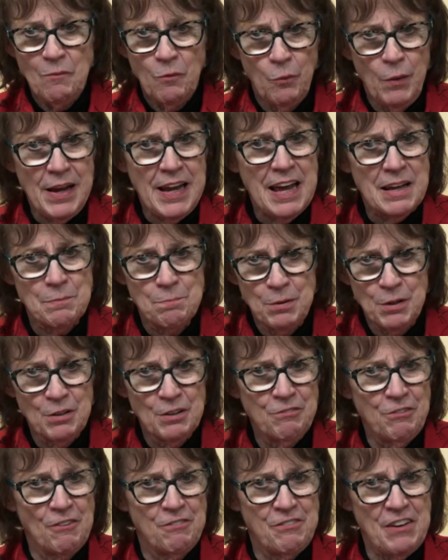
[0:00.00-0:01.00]
we had a
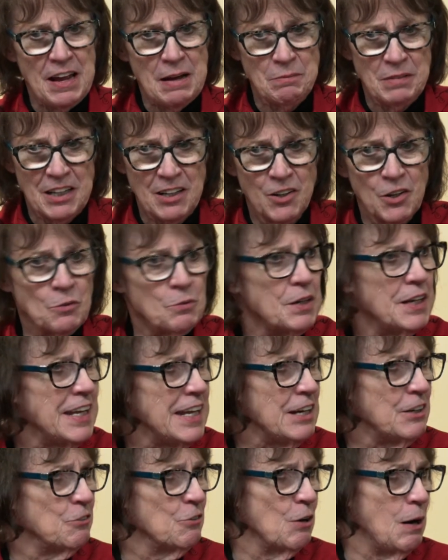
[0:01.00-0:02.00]
beautiful family. Look what
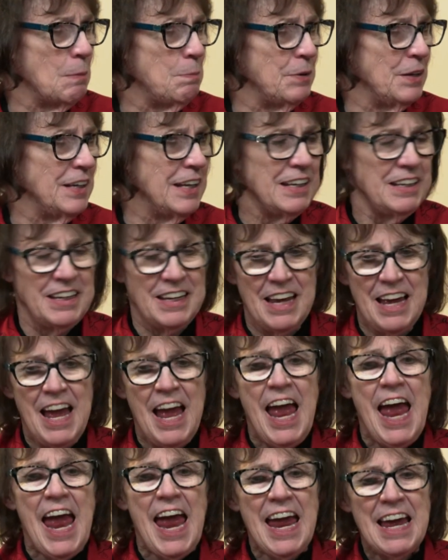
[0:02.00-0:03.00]
he grew up in.
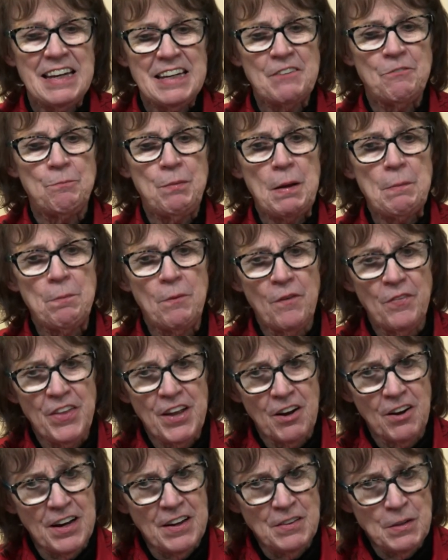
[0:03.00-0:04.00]
And if people
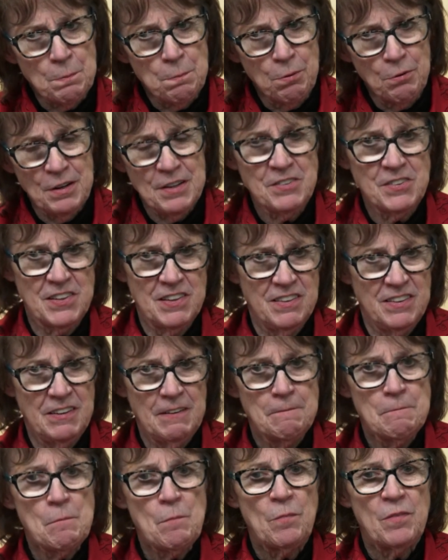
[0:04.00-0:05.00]
there in the prison
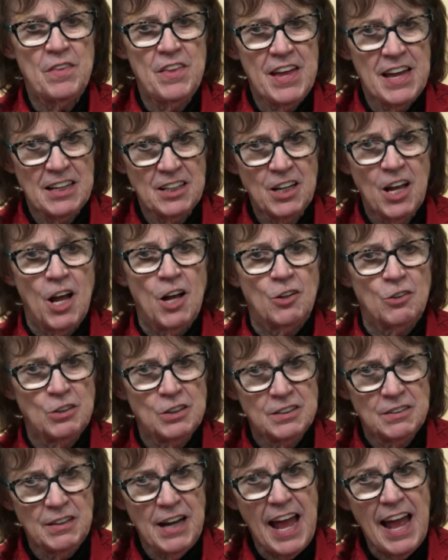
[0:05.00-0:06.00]
then
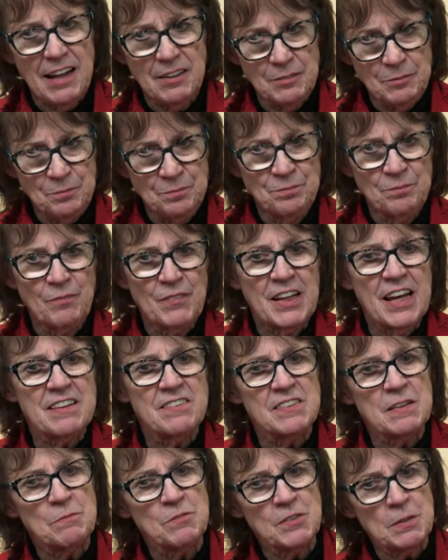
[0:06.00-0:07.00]
could get
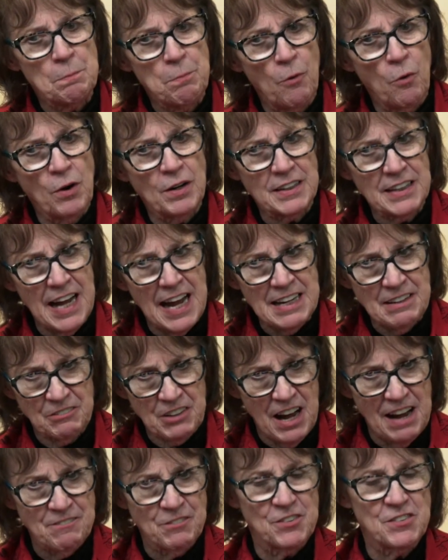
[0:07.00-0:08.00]
some support kind of
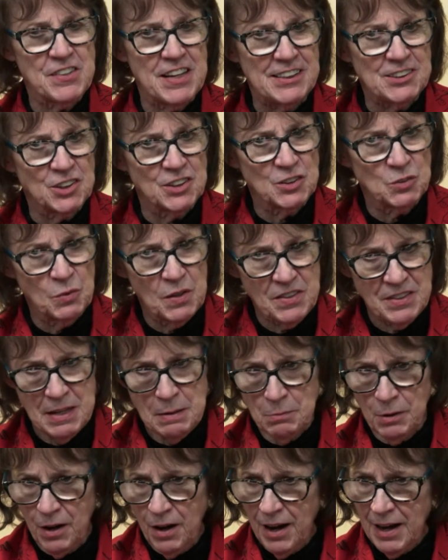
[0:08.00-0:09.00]
conversations with
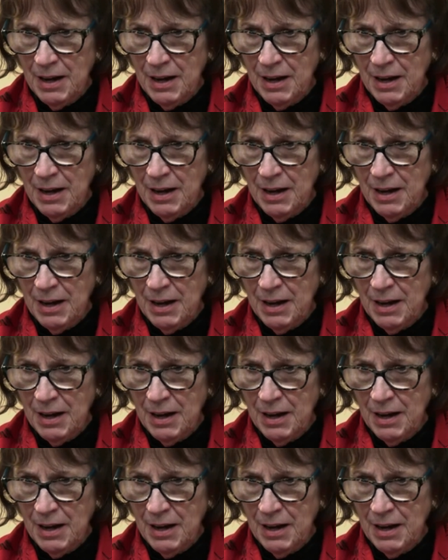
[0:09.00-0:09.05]
them,